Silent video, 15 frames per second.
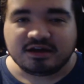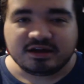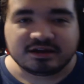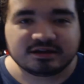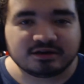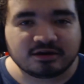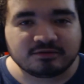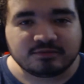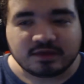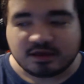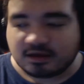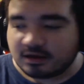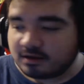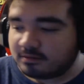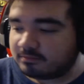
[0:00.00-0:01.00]
You know,
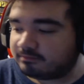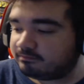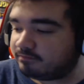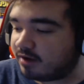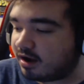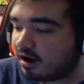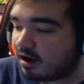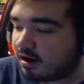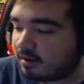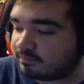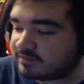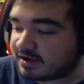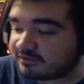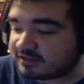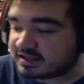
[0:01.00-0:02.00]
but
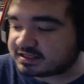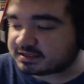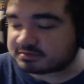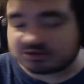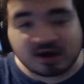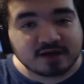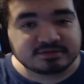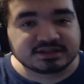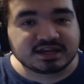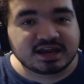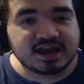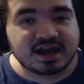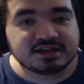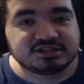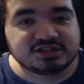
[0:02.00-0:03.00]
definitely subscribe to the
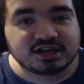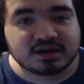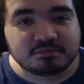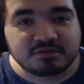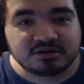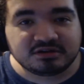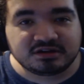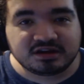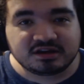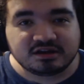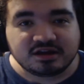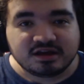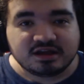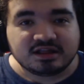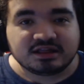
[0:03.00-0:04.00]
EHG community.
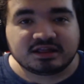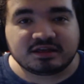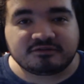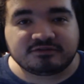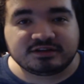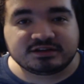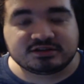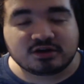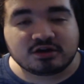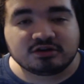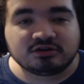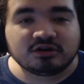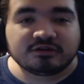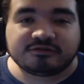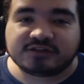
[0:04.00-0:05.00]
Definitely turn your
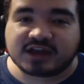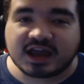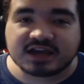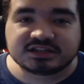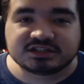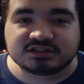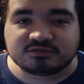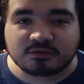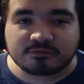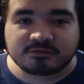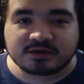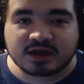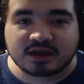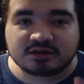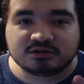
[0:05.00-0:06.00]
notifications when we
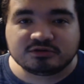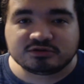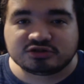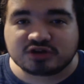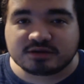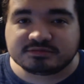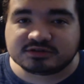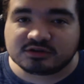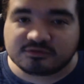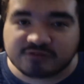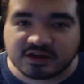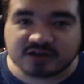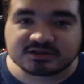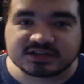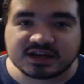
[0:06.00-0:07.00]
get new streams, new
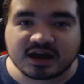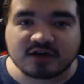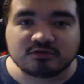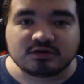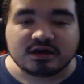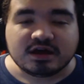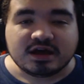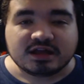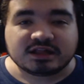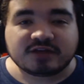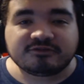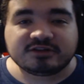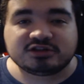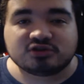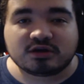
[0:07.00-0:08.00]
videos set out.
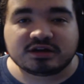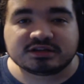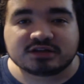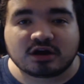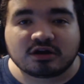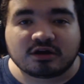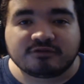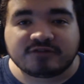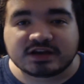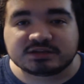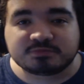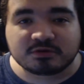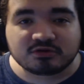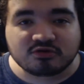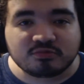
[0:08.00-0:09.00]
Definitely join us on our
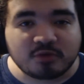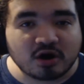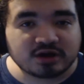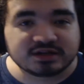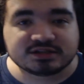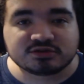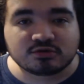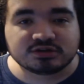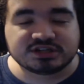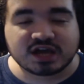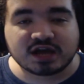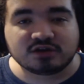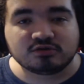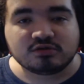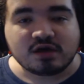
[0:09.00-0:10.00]
Facebook group, our Discord
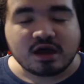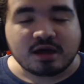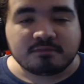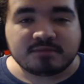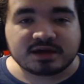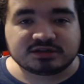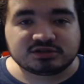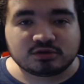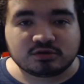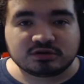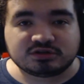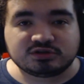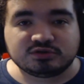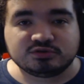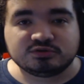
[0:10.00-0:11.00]
channel. Make sure
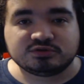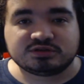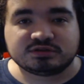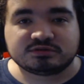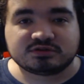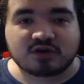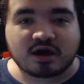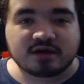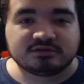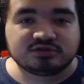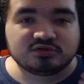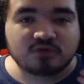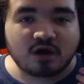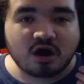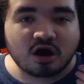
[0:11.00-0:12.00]
to subscribe
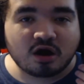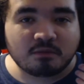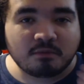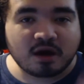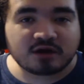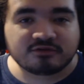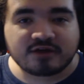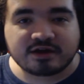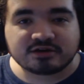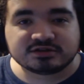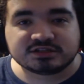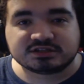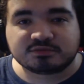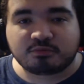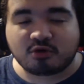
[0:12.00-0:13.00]
to our moderators
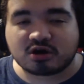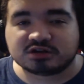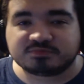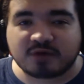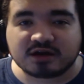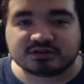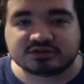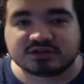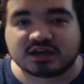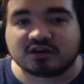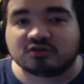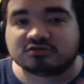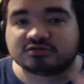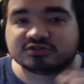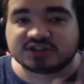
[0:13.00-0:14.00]
and support our sponsors, and
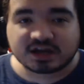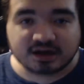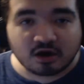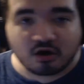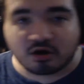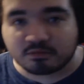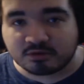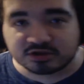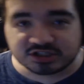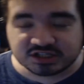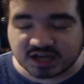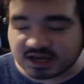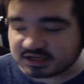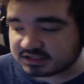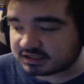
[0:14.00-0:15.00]
also check out our
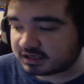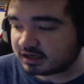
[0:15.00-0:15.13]
merchandise.